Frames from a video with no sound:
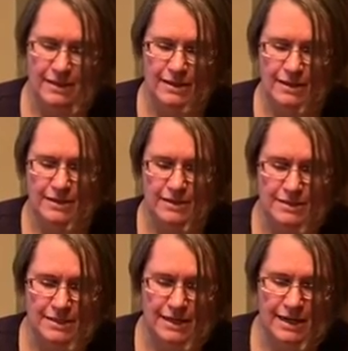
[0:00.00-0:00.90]
And then you
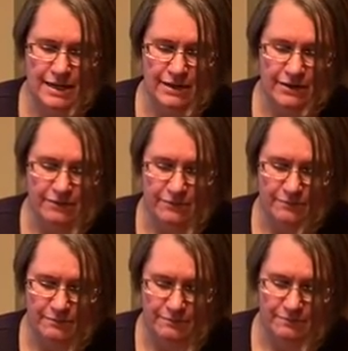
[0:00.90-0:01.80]
just kind of
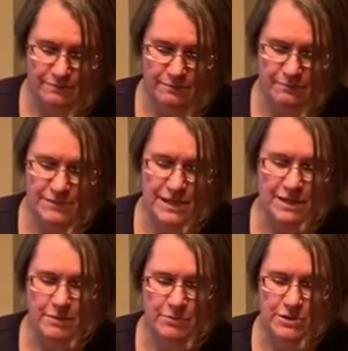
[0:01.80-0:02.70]

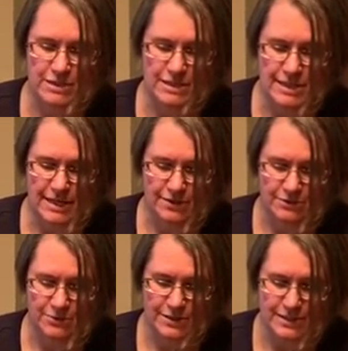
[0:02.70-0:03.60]
gently push it down
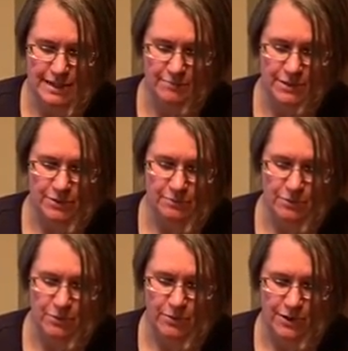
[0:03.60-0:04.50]
towards that middle
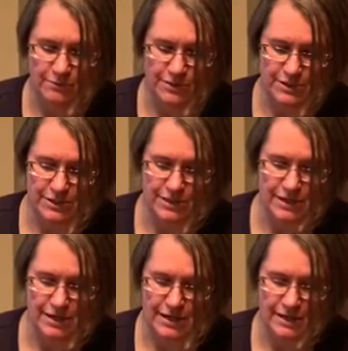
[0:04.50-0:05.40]
point where you're
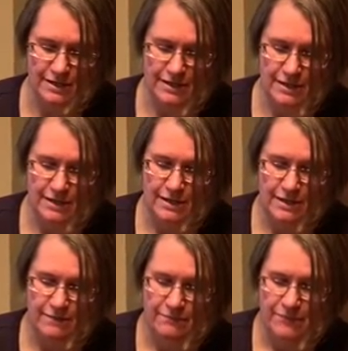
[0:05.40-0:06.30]
starting.
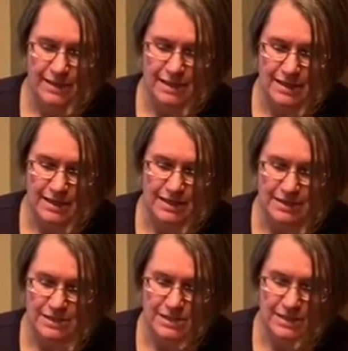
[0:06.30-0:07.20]
And then you
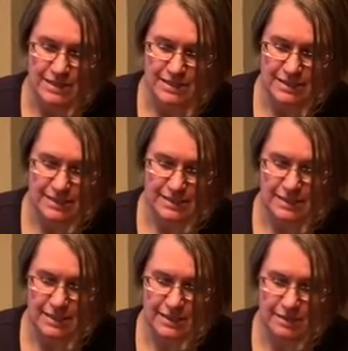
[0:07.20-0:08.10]
just
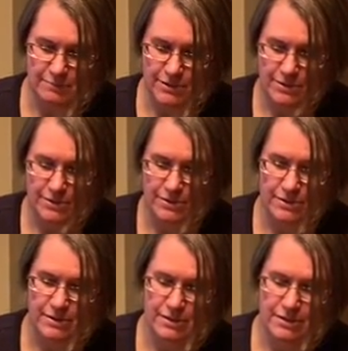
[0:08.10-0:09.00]
keep
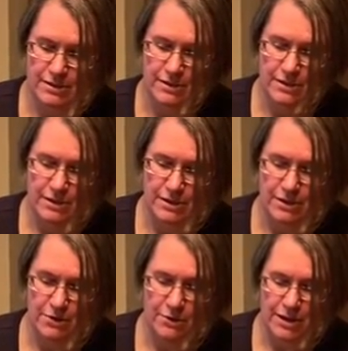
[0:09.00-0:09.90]

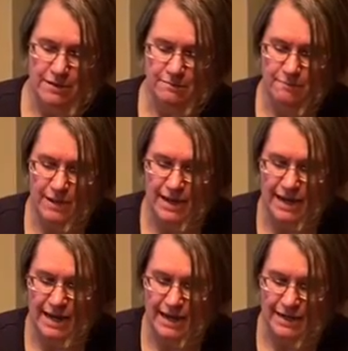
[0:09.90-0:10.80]
going
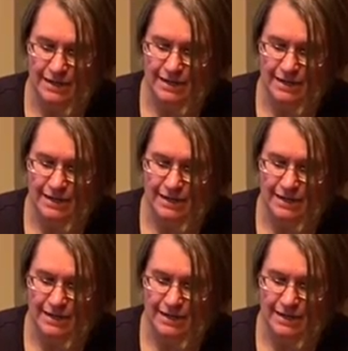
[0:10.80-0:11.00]
back